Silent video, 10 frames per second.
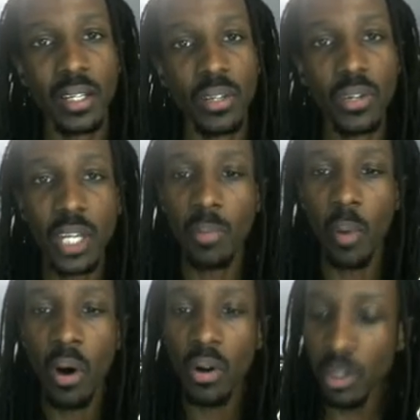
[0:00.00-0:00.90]
You keep
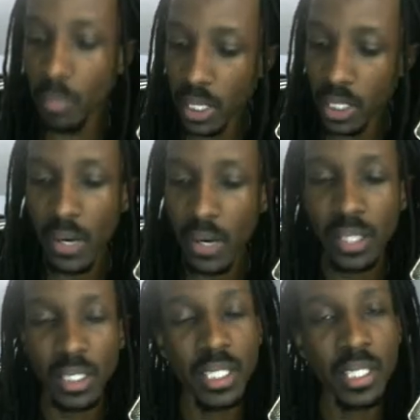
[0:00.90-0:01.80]
all your money
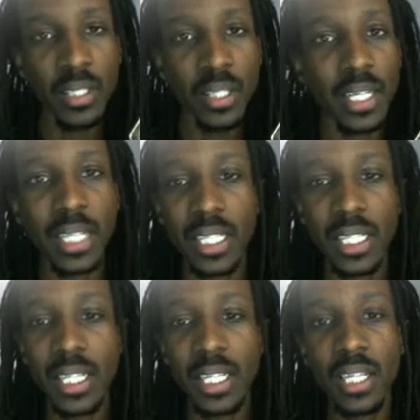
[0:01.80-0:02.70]
throughout the year and at the
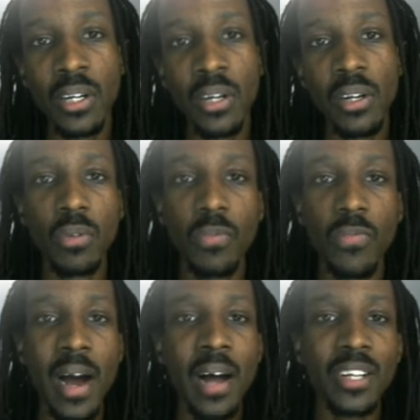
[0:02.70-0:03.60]
end of the year you
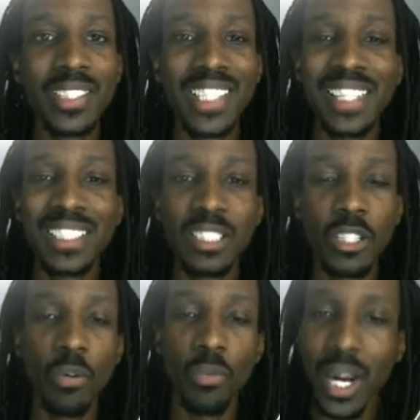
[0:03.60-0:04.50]
file your taxes
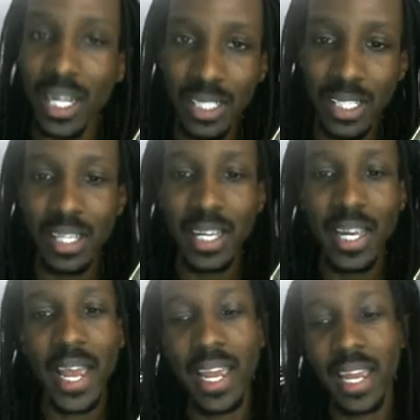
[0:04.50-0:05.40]
correctly
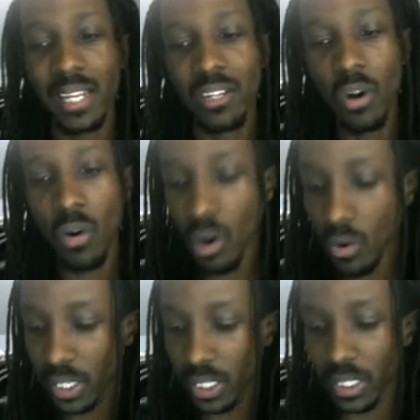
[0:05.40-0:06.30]
and you don't
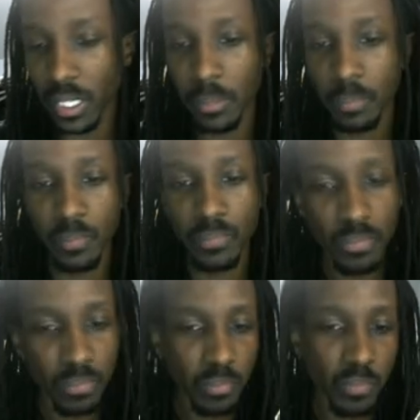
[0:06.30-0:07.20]
owe anything
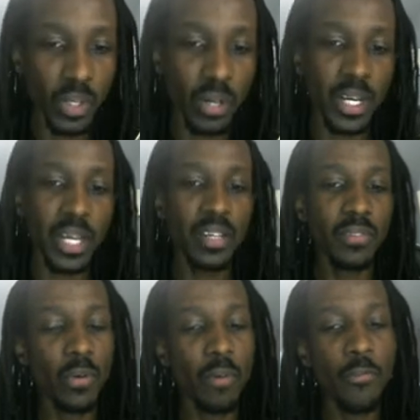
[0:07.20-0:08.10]
okay
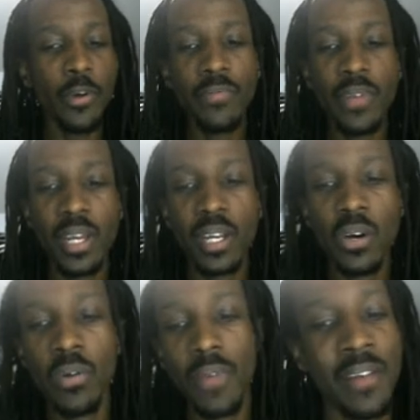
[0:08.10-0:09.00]
for a free
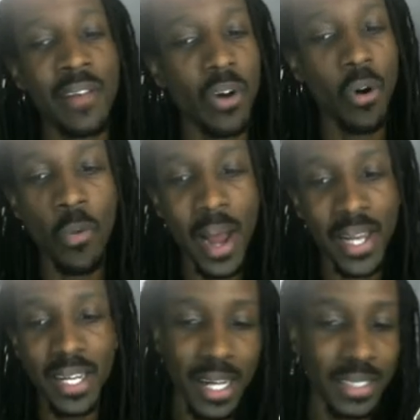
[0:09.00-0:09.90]
video of how the whole
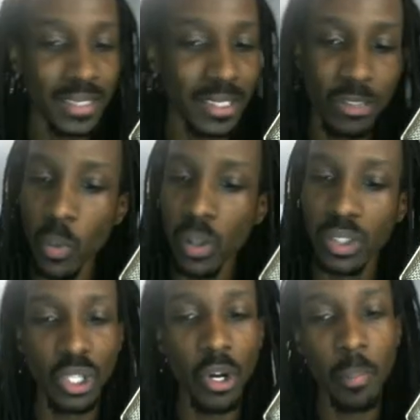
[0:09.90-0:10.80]
myEcon system works
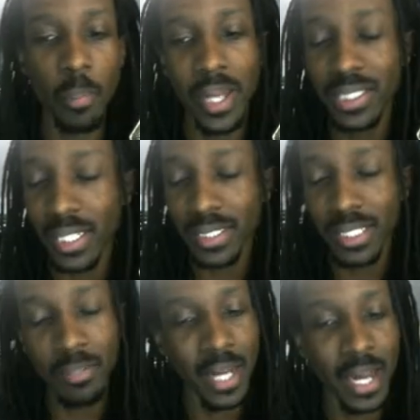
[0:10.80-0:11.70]
just go to
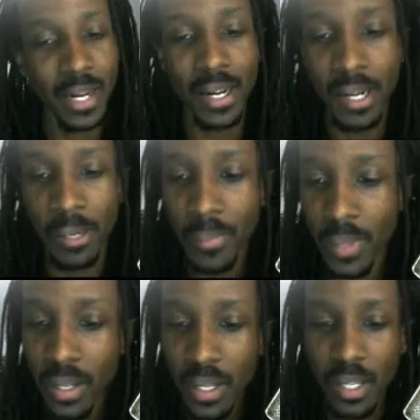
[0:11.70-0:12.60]
paychecksup.com
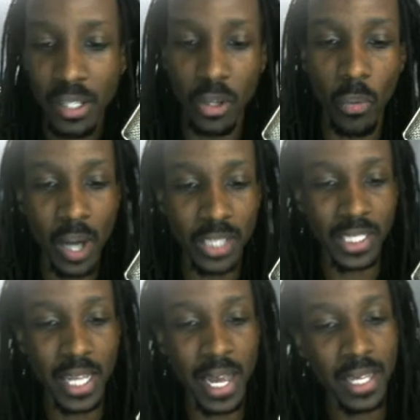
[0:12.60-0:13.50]
you can watch
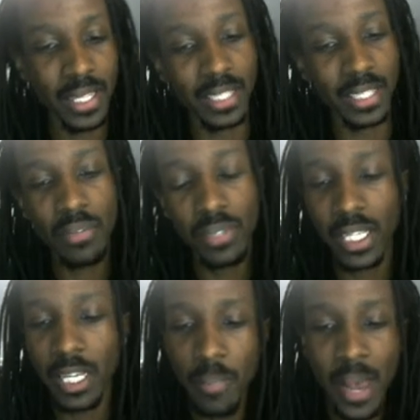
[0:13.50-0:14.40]
that and definitely
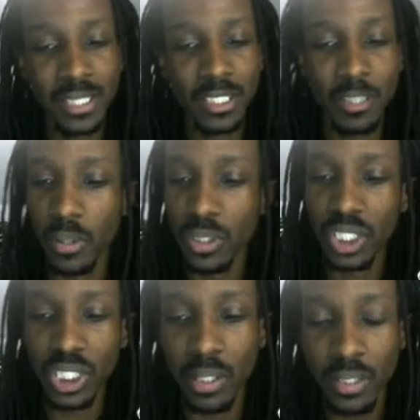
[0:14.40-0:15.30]
get back to the person
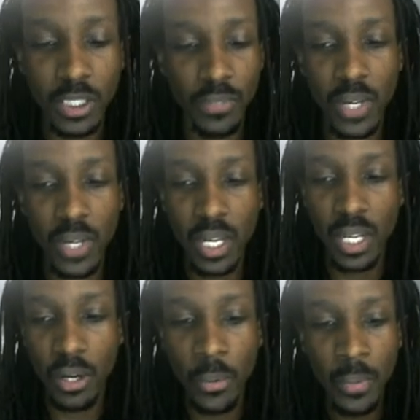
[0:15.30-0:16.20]
sharing this
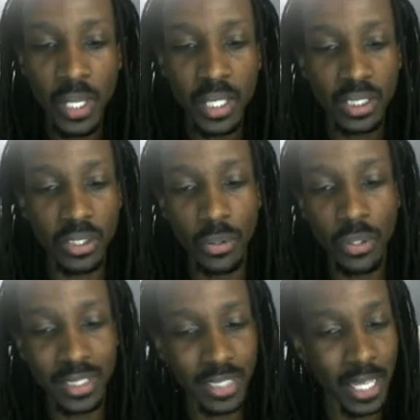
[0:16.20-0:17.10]
video so you
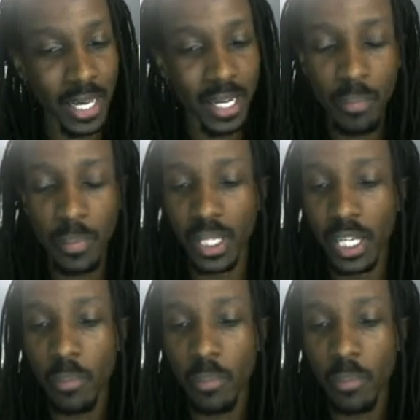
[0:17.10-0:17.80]
can sign up and get